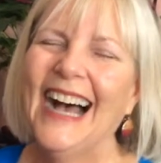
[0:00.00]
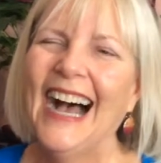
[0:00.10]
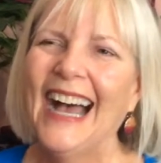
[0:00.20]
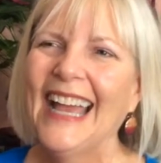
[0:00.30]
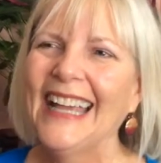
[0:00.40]

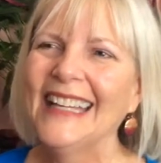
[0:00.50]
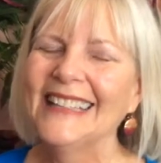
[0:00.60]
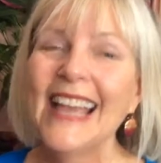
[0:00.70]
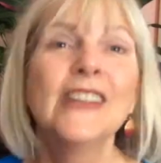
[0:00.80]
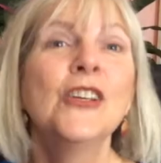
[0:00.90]
I
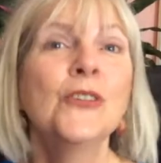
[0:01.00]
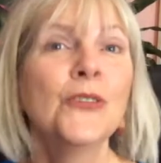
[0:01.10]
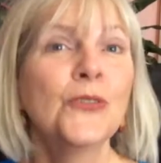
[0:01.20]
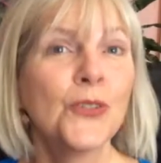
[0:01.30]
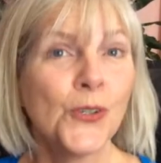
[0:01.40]
thank you
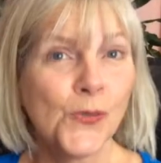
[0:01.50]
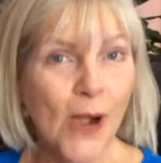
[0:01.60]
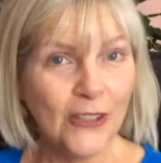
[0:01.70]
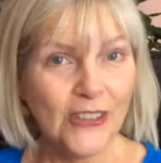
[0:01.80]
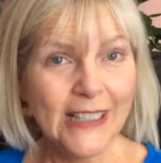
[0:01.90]
for
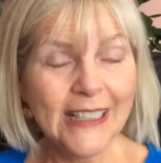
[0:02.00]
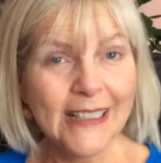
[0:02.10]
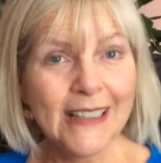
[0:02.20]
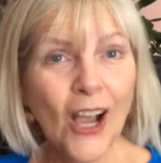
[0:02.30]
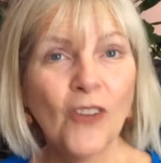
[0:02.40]
watching.
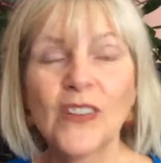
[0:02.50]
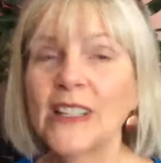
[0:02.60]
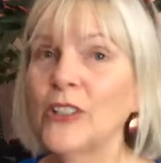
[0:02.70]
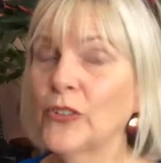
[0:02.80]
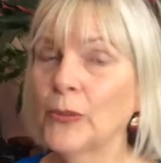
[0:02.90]

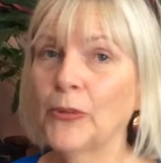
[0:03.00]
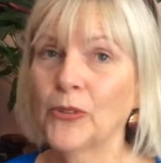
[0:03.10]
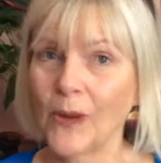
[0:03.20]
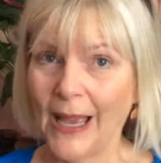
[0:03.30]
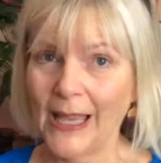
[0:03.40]
Hopefully you'll
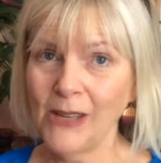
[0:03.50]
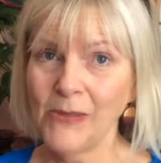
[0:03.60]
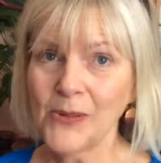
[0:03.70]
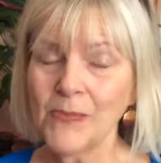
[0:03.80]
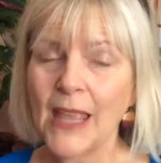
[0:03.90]

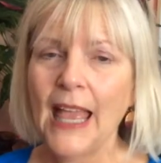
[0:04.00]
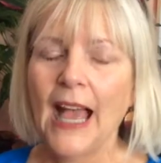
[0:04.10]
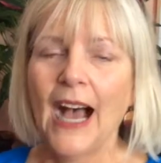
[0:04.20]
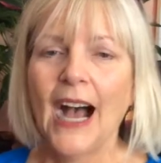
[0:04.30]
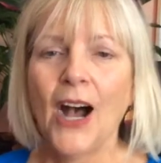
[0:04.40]
subscribe.
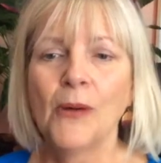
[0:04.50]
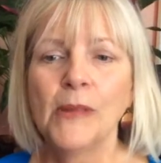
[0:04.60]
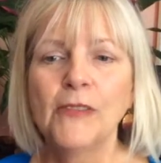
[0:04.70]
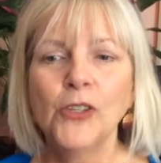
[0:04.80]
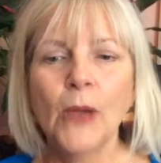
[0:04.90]

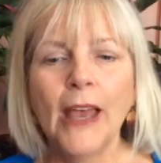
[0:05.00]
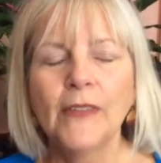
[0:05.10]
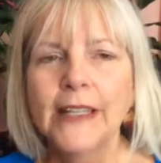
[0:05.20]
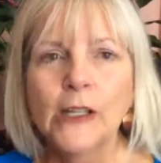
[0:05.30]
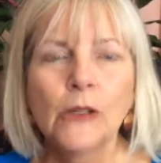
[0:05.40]
If you
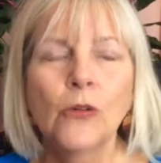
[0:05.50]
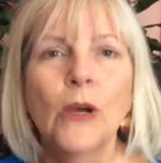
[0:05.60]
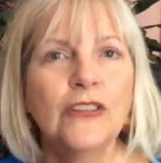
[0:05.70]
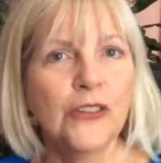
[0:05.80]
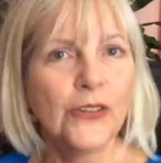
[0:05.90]
have any
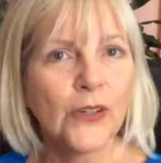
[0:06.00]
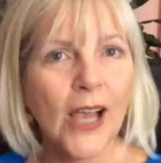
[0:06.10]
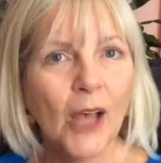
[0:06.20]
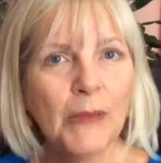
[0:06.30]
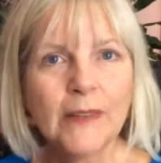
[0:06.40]
questions or
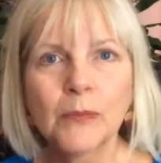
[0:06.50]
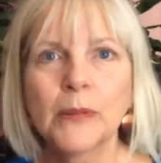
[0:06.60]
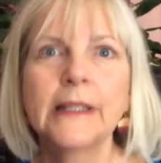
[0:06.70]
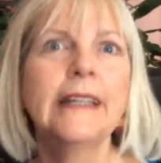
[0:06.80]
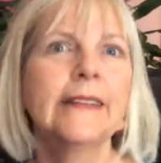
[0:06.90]
comments,
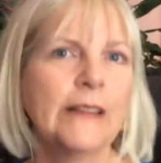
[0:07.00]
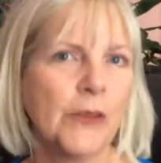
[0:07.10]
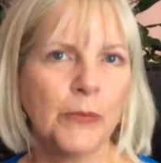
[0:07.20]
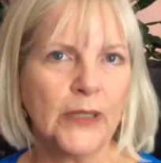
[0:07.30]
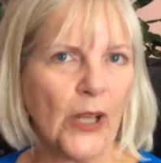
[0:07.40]
please leave
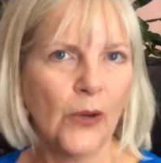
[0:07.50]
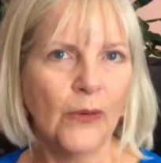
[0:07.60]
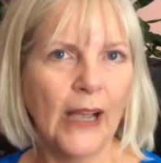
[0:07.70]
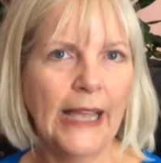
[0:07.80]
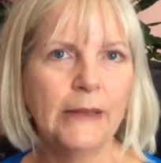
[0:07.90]
them below.
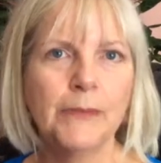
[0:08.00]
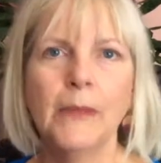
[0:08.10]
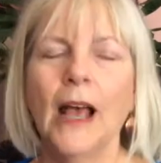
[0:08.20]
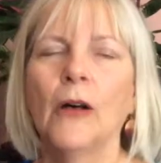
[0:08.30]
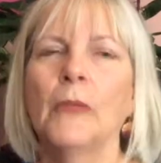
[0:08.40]

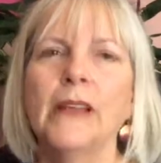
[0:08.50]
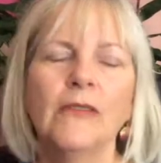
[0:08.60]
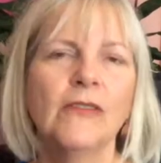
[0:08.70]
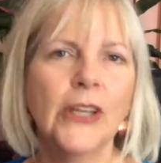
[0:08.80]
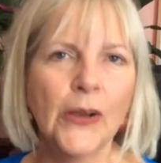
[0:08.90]
I'll be
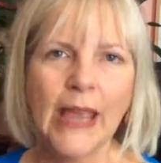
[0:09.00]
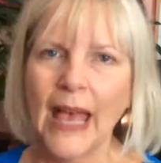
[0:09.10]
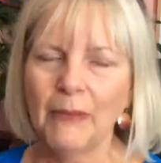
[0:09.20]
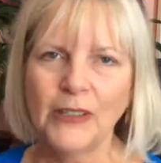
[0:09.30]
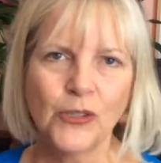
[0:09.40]
very
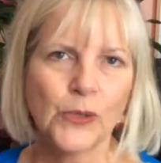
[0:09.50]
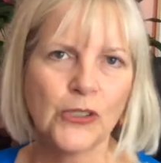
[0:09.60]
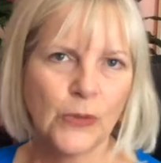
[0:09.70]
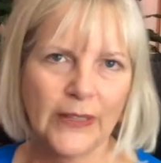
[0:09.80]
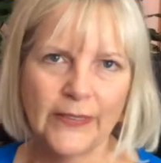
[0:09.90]
happy to
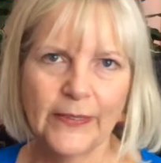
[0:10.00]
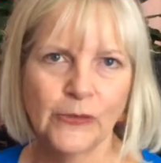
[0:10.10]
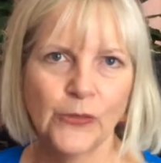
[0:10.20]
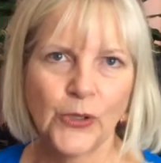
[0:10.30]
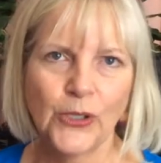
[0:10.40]
address
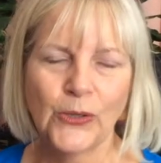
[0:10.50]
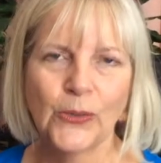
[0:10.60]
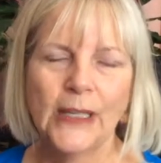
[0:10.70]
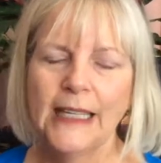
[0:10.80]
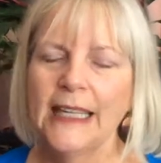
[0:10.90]
them for you.
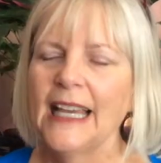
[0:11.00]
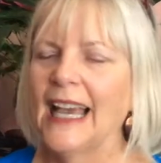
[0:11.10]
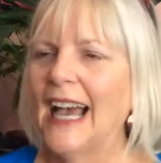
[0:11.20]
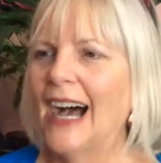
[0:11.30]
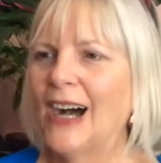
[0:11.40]

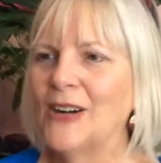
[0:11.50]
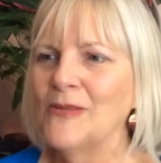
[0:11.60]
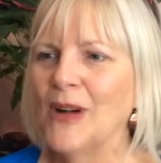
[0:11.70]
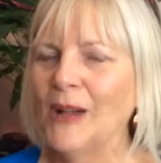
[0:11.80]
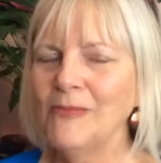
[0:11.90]

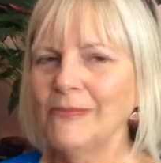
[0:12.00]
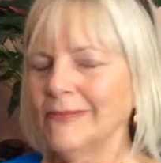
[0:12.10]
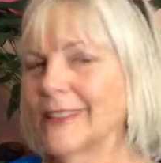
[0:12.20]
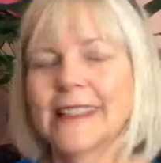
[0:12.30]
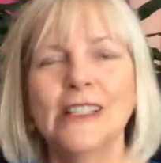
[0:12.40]

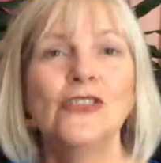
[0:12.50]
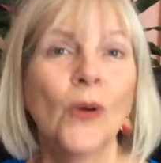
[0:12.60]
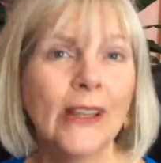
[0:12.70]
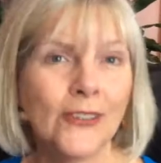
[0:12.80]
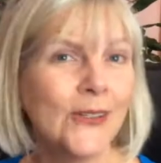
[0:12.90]
I'm really
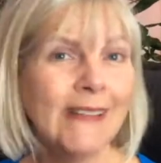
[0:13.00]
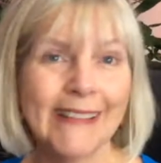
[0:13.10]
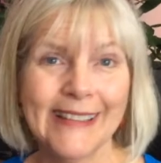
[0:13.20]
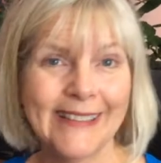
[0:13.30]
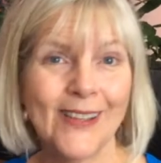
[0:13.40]
enjoying doing
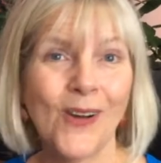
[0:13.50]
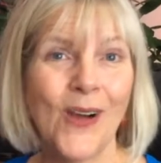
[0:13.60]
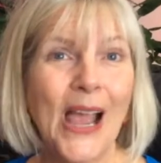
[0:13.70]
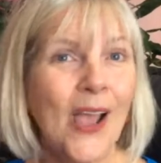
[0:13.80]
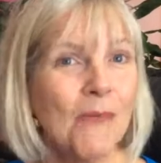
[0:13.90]
this, so
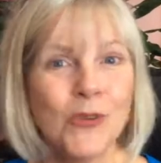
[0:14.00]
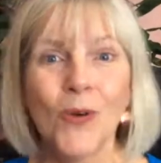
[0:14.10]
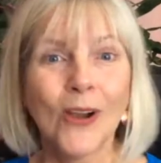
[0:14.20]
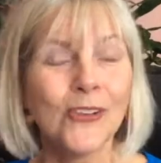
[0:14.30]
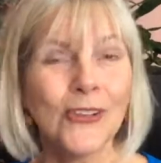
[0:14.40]
I hope
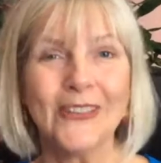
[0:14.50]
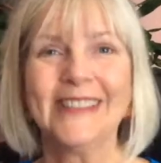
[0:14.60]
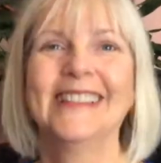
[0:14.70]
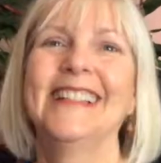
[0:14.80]
you are too.